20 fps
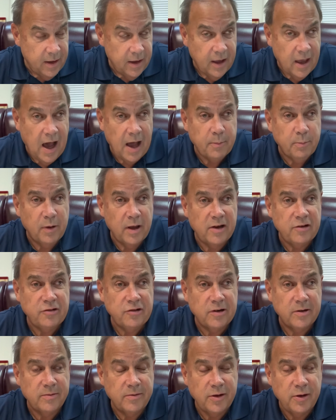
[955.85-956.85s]
God bless
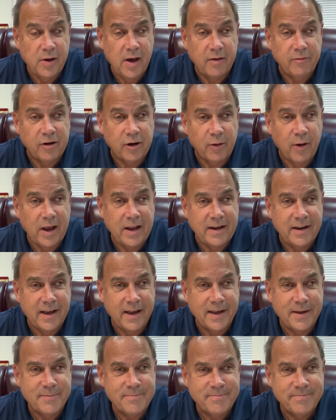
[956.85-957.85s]
you. You have a great
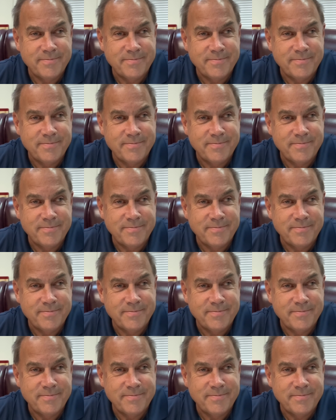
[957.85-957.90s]
day.